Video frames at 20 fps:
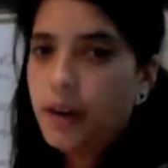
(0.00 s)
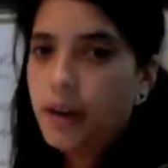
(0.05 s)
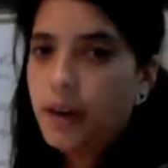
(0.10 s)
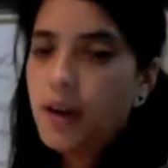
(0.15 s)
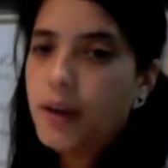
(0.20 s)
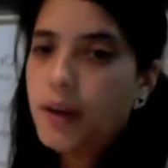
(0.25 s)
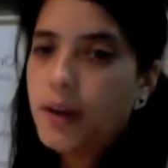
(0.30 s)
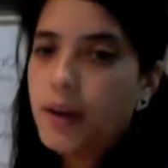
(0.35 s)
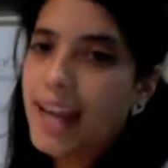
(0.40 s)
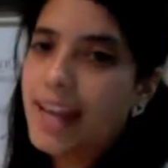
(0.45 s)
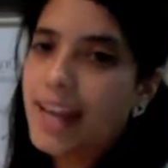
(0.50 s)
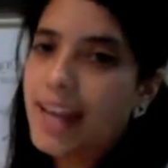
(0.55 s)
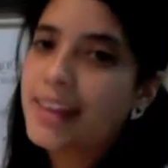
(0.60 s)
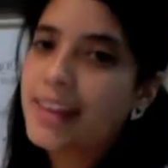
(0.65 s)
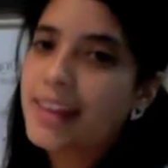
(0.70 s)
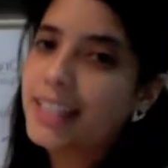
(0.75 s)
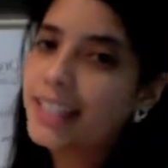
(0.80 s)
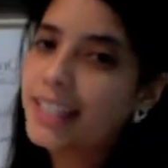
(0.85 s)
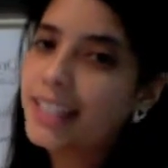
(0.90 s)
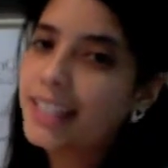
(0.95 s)
Okay,
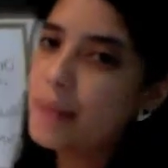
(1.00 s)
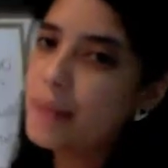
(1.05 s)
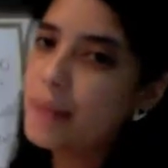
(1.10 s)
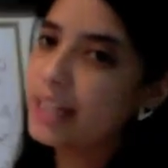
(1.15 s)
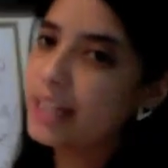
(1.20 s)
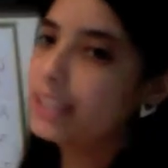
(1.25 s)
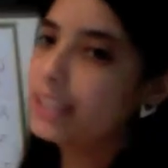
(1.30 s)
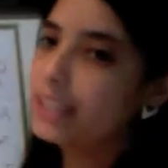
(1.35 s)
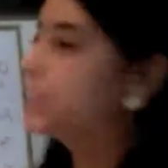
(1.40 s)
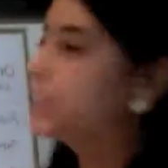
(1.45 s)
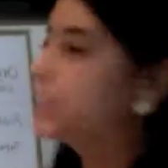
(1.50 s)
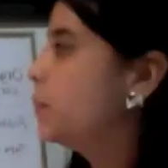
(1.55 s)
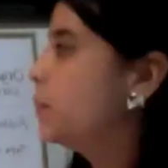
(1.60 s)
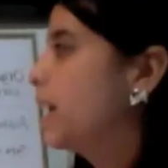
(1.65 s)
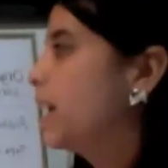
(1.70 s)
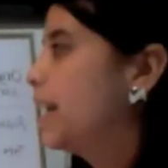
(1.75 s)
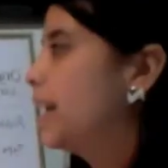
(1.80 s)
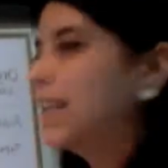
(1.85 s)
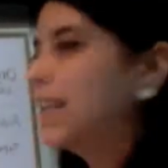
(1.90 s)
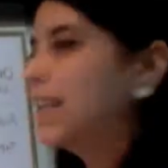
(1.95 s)
the timing in
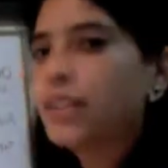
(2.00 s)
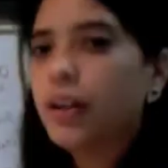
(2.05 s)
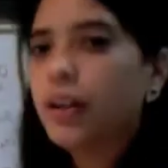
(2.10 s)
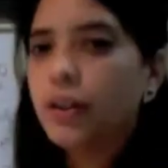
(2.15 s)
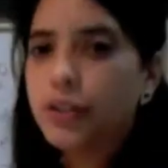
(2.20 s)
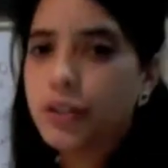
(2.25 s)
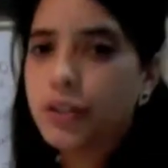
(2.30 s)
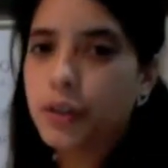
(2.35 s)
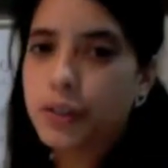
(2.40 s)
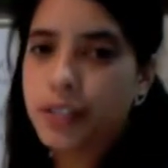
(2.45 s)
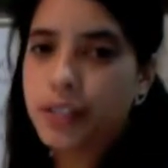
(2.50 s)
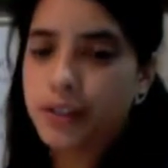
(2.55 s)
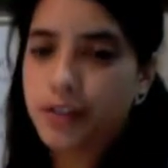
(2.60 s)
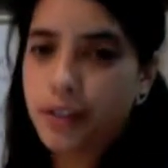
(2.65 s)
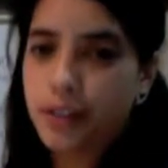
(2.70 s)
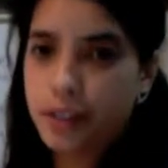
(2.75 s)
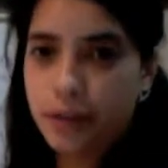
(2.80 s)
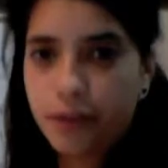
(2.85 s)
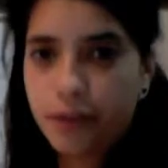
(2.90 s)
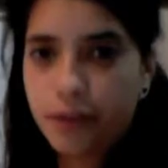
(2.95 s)
Subway is also
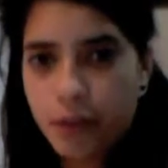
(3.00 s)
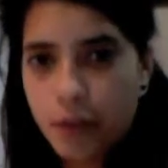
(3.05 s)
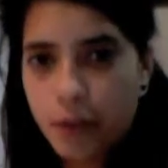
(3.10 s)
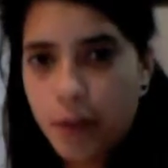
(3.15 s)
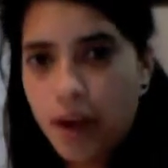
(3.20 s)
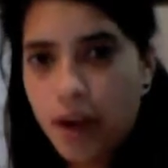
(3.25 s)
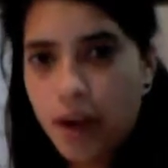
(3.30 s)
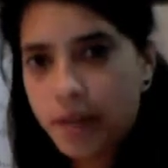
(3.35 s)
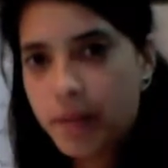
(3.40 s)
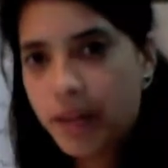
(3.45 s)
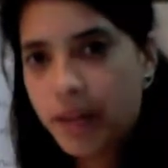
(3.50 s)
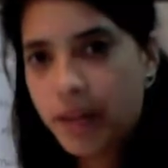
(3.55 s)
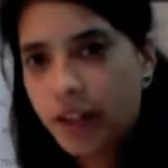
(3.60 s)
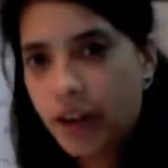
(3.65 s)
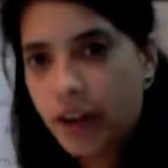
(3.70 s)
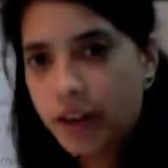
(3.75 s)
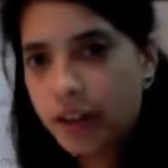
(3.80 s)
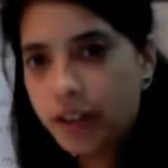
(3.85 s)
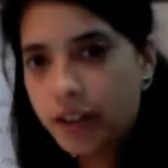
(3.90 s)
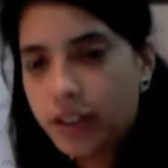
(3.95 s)
different from the one in
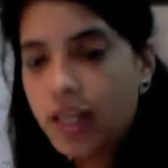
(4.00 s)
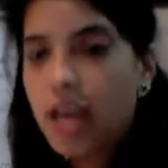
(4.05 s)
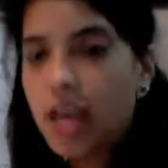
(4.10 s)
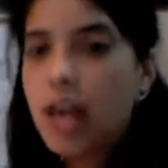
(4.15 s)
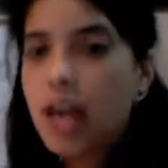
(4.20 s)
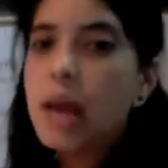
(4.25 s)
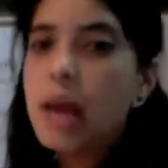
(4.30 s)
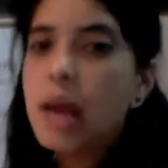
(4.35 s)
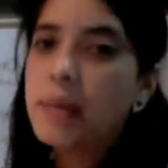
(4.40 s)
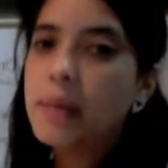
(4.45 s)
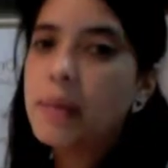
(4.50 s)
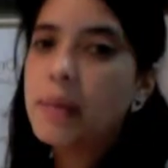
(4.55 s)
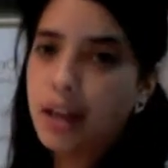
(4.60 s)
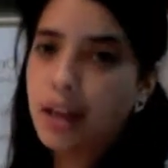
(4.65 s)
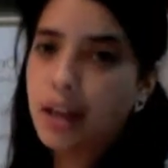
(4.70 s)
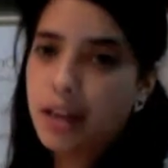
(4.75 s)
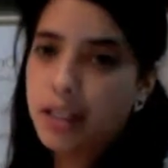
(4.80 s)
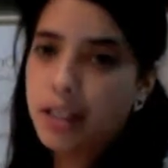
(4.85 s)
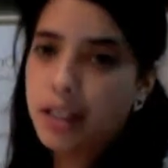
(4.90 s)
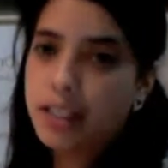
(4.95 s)
McDonald's
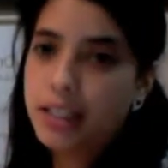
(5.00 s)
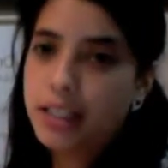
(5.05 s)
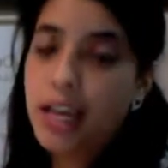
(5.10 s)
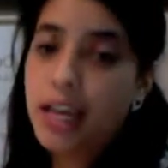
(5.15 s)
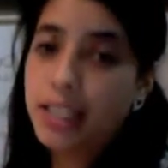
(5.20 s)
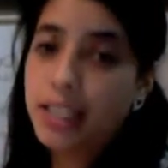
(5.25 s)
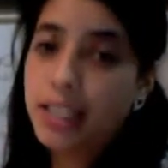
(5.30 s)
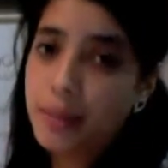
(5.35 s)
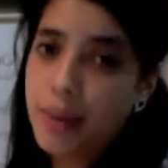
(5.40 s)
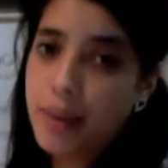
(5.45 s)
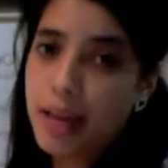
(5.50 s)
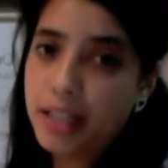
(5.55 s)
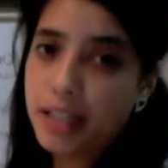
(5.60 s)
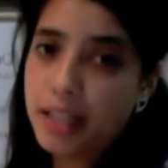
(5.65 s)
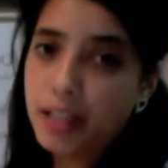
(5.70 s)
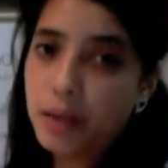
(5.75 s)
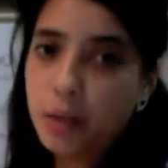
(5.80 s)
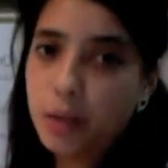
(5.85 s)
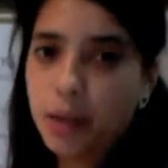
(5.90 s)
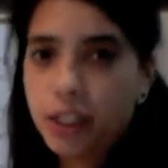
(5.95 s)
because it depends
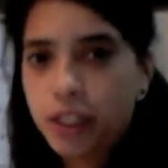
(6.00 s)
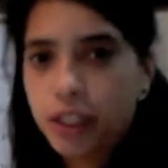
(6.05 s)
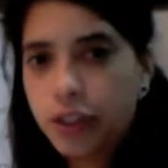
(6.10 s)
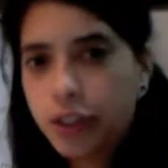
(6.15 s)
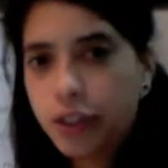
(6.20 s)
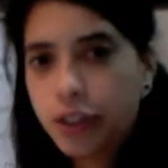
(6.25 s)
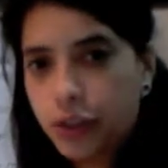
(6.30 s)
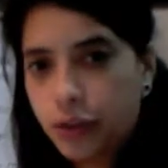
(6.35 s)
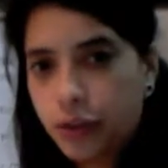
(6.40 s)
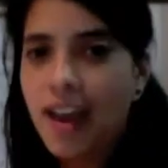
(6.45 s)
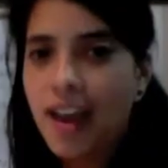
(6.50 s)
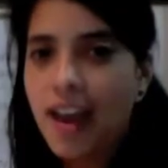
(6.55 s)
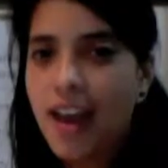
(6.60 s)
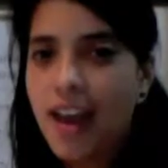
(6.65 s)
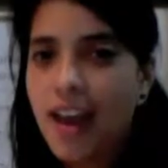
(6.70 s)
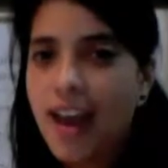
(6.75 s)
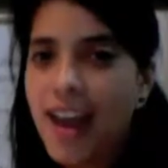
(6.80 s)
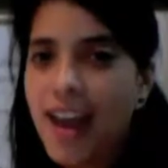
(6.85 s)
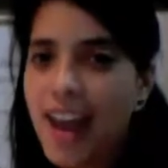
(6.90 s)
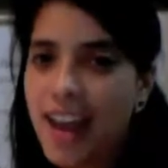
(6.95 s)
on what you choose,
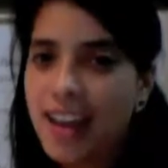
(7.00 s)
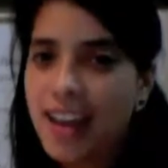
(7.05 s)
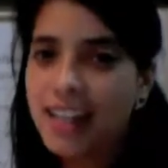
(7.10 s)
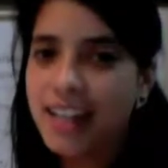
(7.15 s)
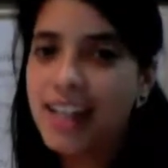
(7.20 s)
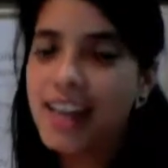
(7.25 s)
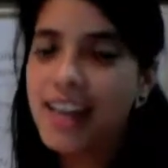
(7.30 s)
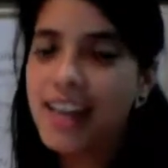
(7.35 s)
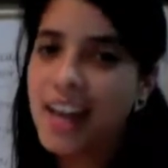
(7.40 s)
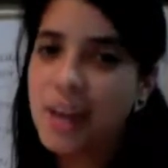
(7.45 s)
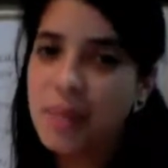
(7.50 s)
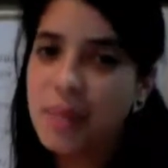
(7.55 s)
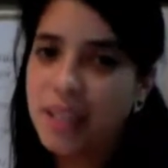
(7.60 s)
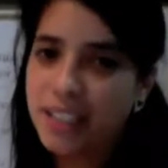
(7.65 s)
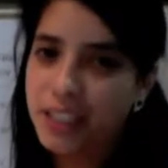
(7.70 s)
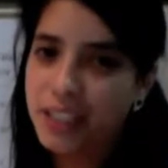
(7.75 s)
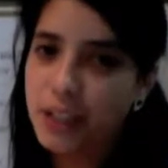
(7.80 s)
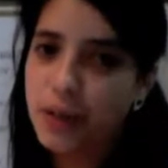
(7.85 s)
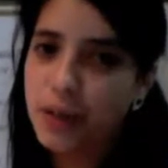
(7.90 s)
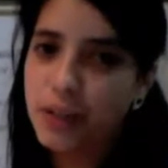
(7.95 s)
and that
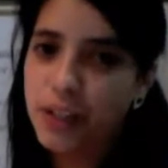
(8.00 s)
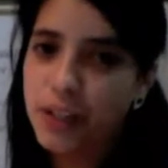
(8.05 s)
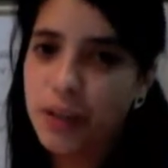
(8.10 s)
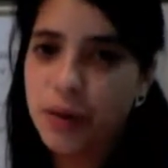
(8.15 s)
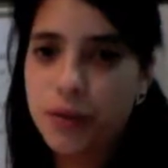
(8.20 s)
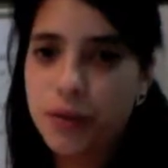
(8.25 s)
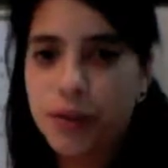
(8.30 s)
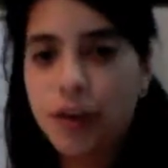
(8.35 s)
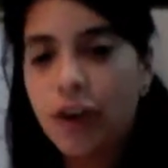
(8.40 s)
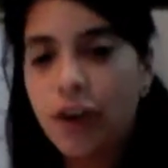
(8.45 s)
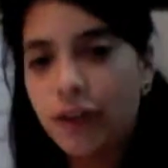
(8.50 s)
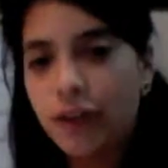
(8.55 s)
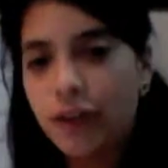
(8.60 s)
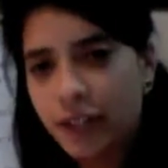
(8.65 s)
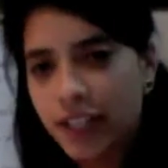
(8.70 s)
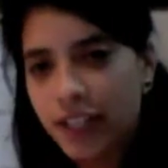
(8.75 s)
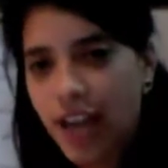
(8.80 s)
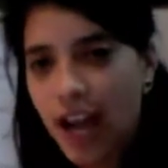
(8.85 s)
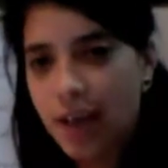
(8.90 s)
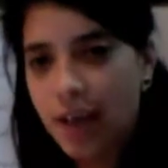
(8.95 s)
makes you the owner of your
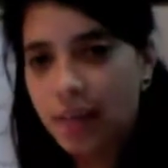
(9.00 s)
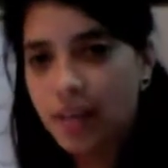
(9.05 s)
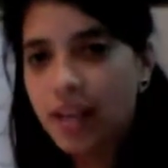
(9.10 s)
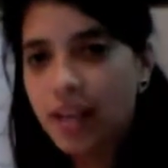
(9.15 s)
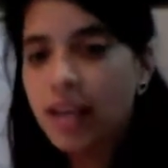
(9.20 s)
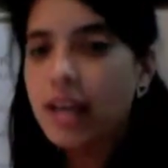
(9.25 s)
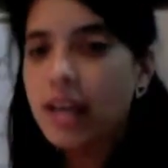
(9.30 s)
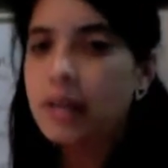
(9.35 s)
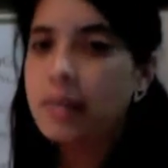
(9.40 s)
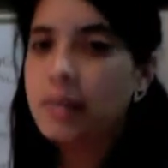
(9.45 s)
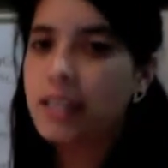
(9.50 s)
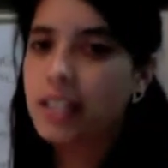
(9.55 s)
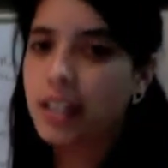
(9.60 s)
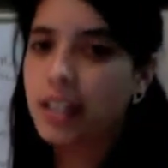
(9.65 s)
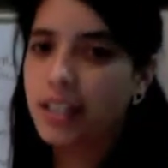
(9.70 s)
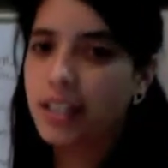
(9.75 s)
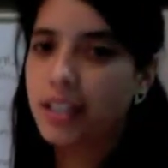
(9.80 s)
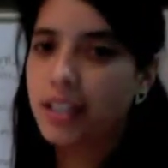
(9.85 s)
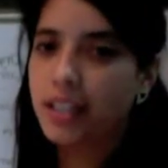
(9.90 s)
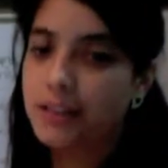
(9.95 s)
time.
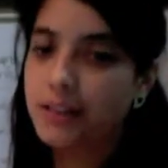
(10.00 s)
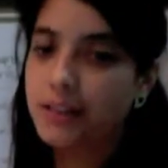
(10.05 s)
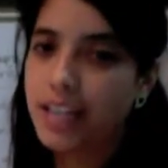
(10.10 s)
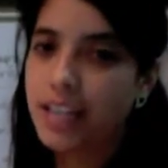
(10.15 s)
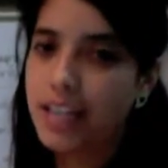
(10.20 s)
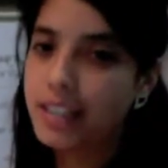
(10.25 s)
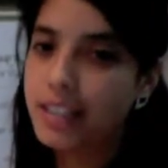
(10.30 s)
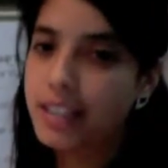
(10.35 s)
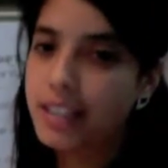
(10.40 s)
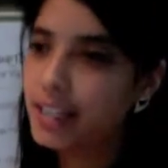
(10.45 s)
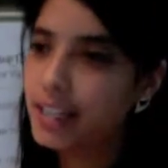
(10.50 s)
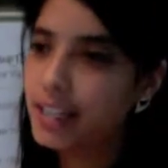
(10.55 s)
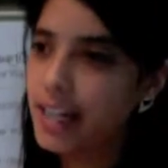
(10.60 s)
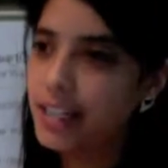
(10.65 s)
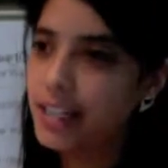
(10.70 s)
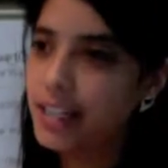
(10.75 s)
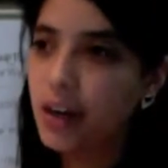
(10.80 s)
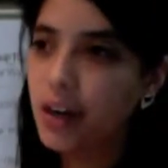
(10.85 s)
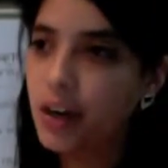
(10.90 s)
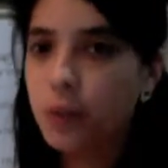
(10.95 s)
Because if you get delayed
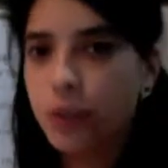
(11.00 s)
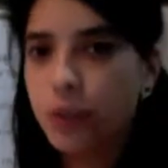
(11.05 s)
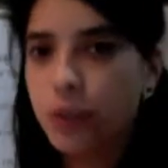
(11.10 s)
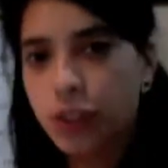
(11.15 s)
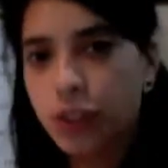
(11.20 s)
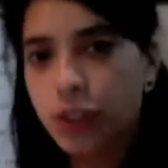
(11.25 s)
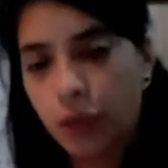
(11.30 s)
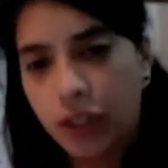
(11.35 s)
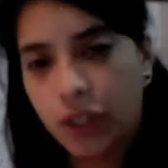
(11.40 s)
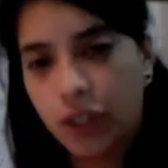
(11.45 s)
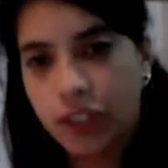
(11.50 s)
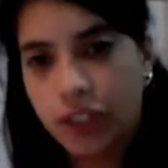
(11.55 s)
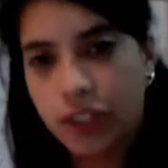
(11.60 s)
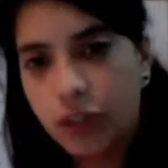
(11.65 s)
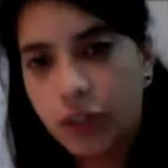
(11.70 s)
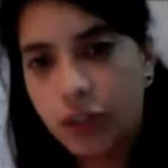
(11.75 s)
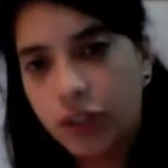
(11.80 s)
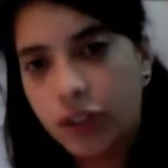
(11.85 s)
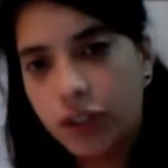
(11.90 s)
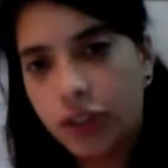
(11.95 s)
on what you want to
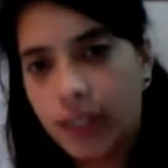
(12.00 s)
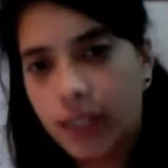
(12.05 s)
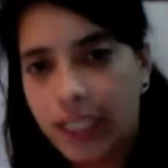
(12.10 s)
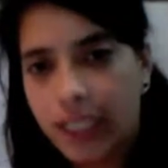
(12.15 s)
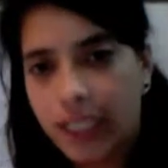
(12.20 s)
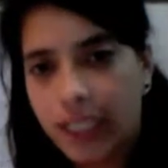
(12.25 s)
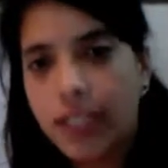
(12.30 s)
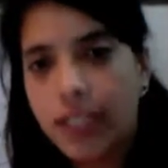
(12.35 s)
choose to eat,